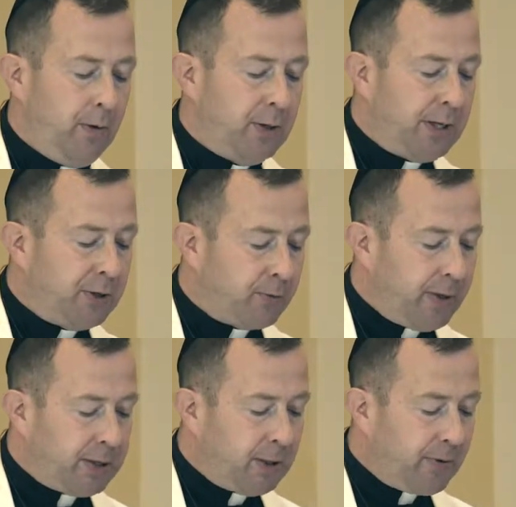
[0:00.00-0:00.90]
St.
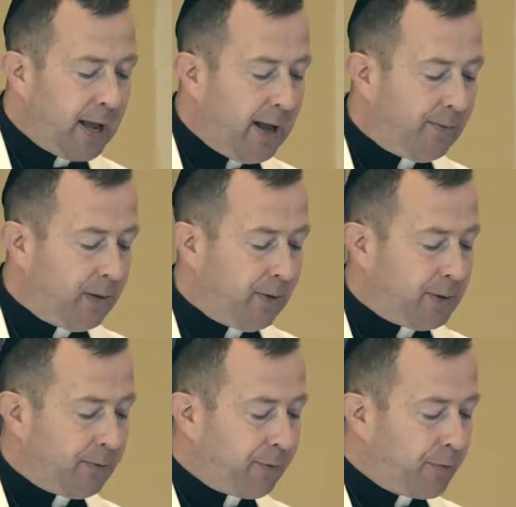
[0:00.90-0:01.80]
Teresa of Avila
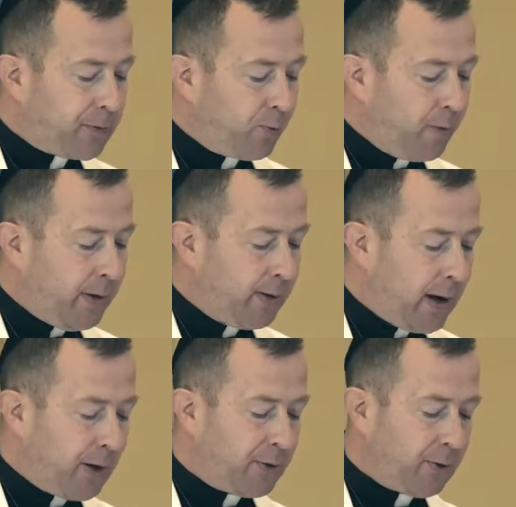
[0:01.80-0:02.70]
was the first woman
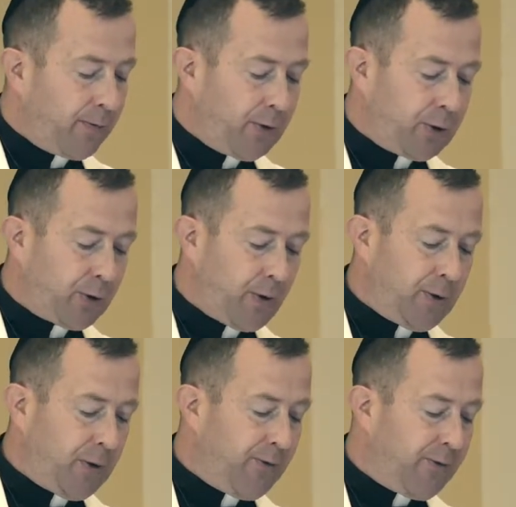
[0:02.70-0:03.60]
doctor of the church and